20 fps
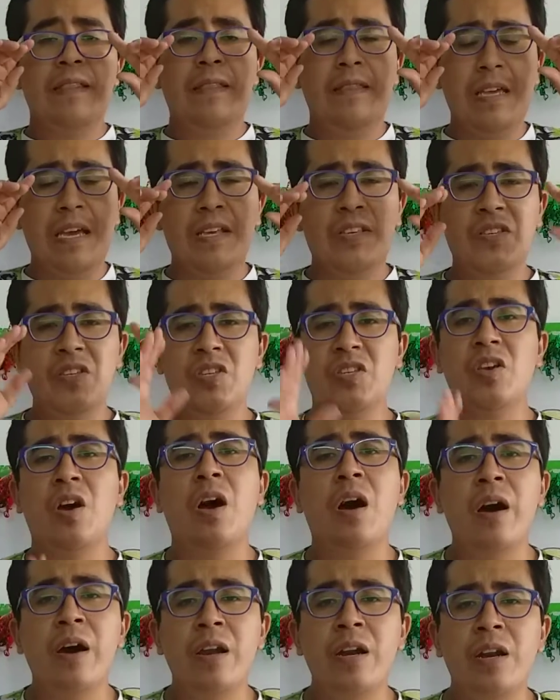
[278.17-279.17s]
The
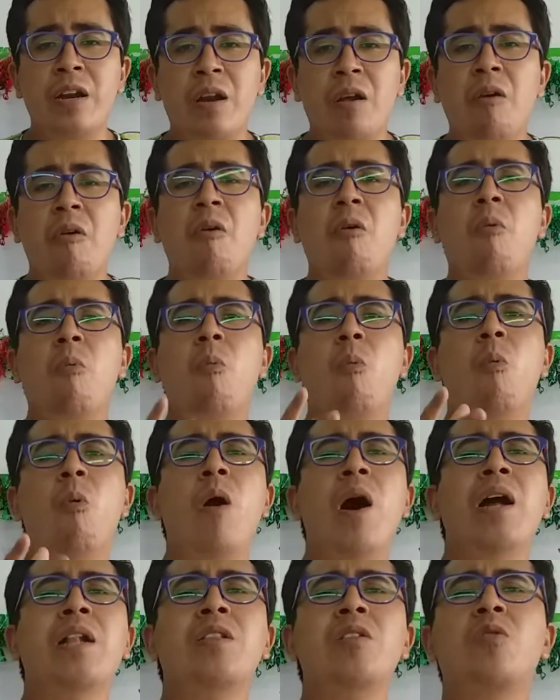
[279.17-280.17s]
sun,
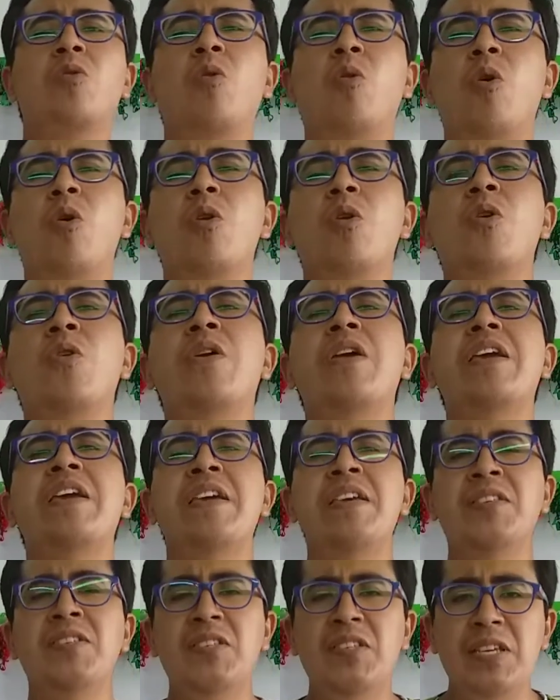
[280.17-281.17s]
what color
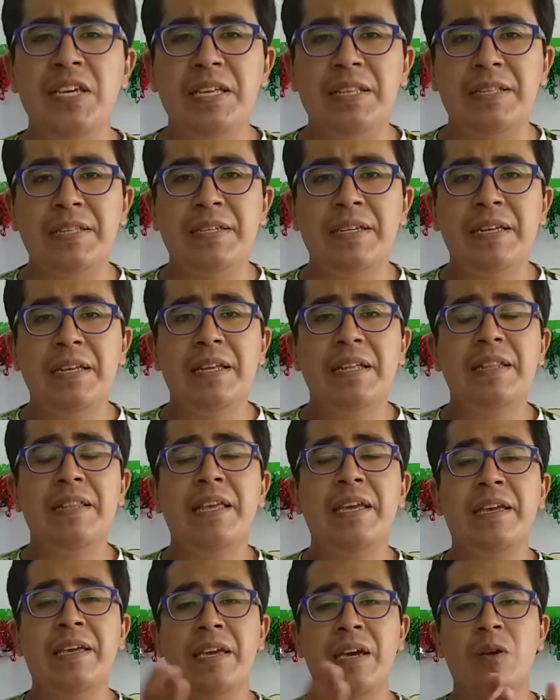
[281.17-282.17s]
is it?
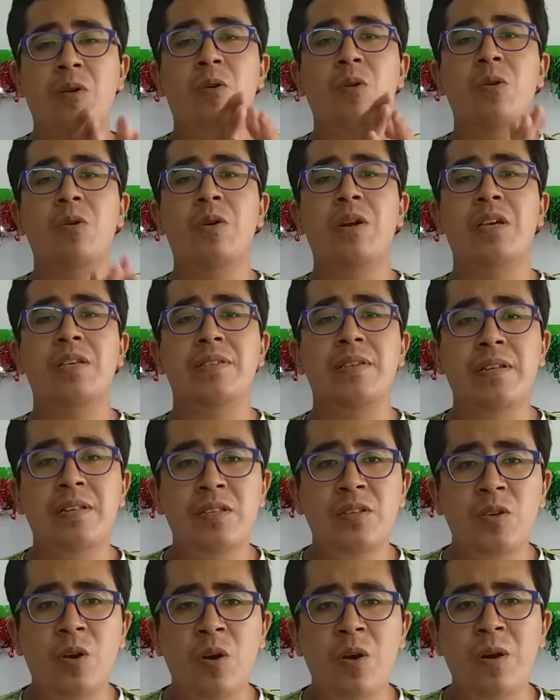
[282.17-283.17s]
¿De qué color es el
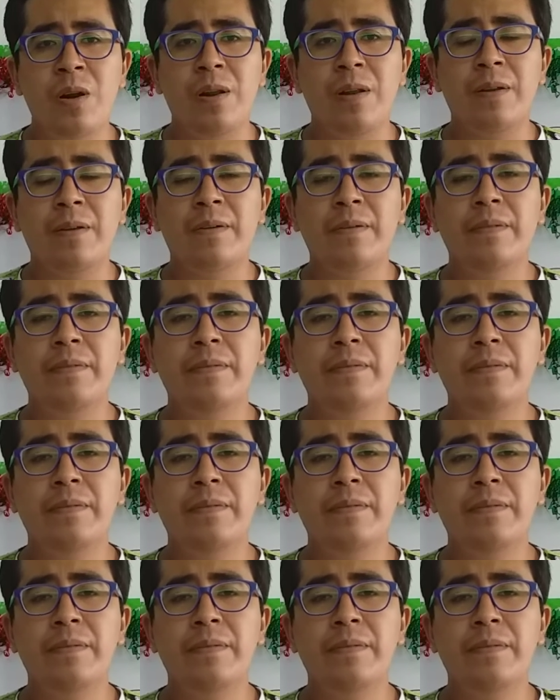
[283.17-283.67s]
sol?